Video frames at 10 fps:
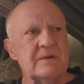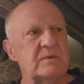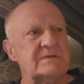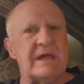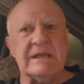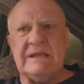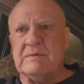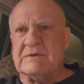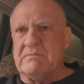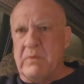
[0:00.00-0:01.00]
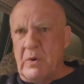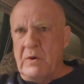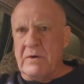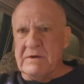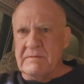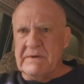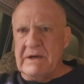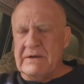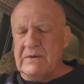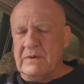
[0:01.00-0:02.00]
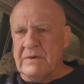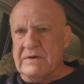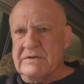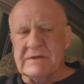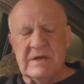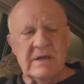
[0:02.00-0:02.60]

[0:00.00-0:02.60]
it was like he was born to be on a horse.